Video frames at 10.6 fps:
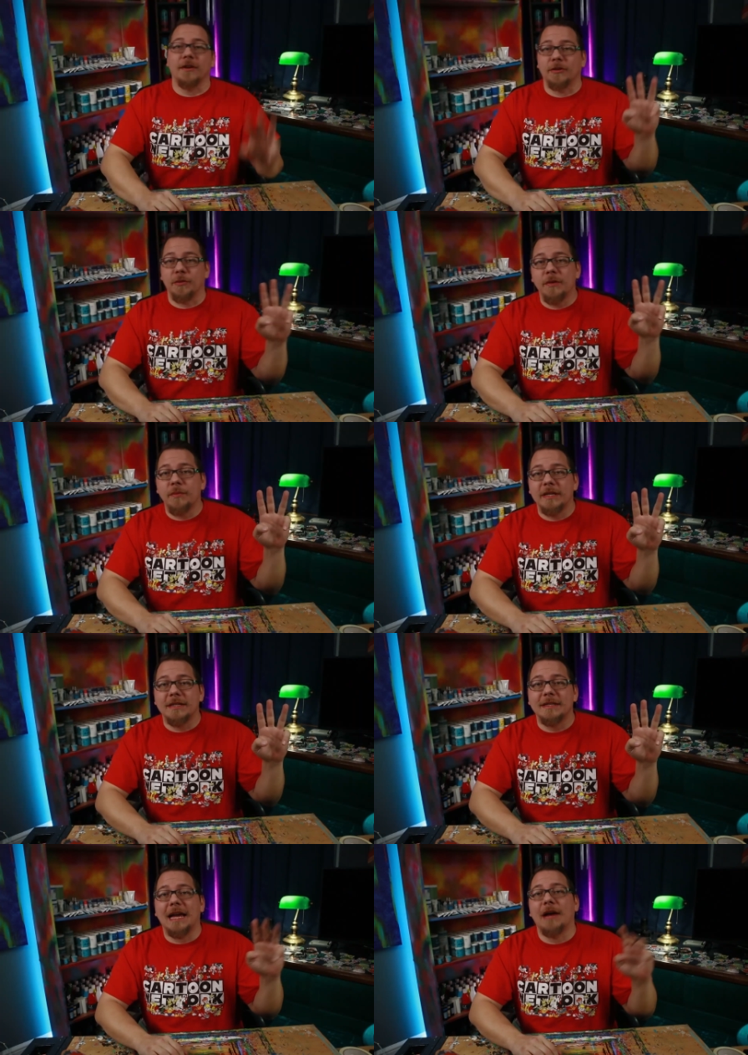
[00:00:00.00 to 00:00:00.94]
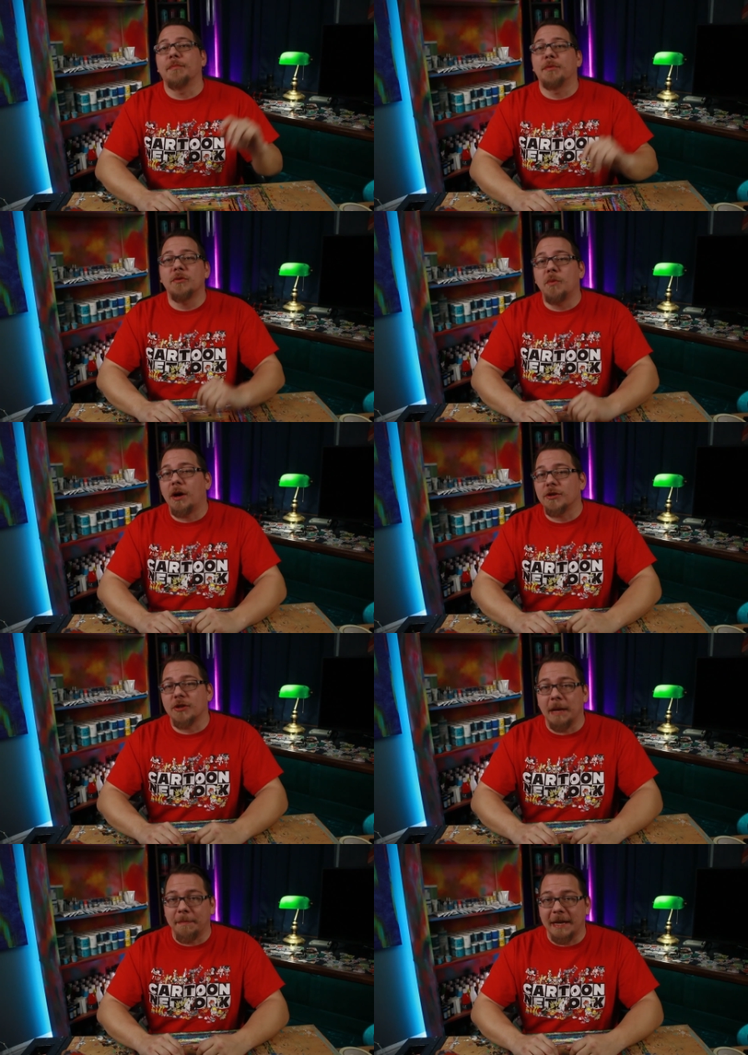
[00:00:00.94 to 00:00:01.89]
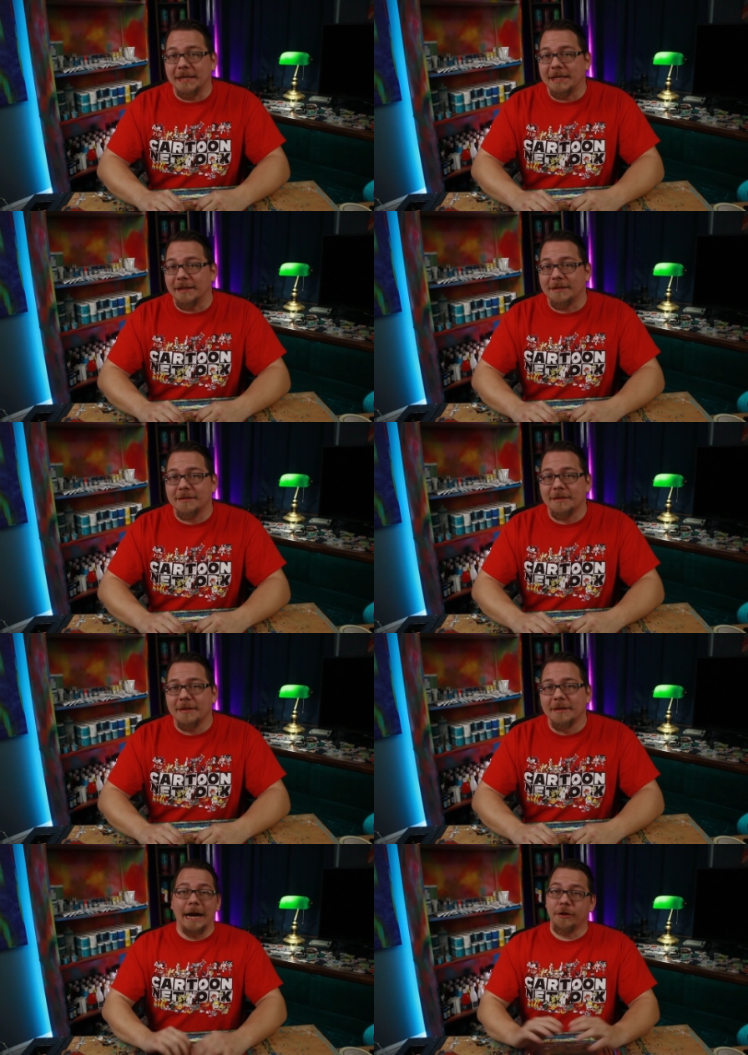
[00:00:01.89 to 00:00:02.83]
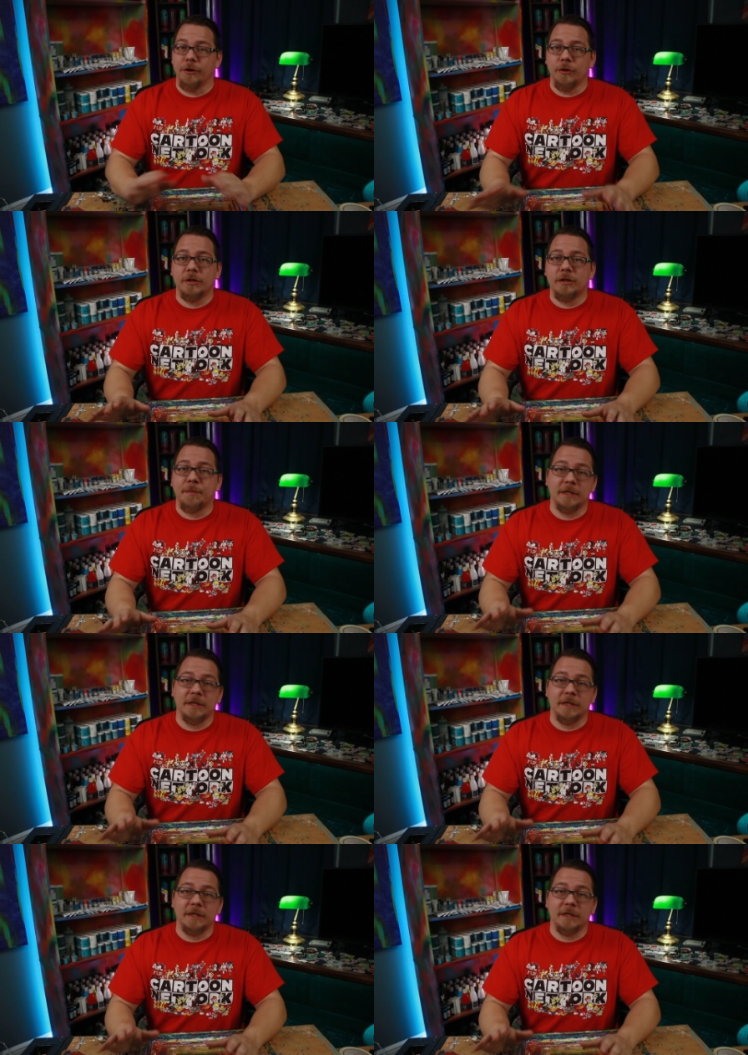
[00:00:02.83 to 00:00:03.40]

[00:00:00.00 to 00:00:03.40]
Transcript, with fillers: there are three reasons I would put a wash on my paintings. I either use it to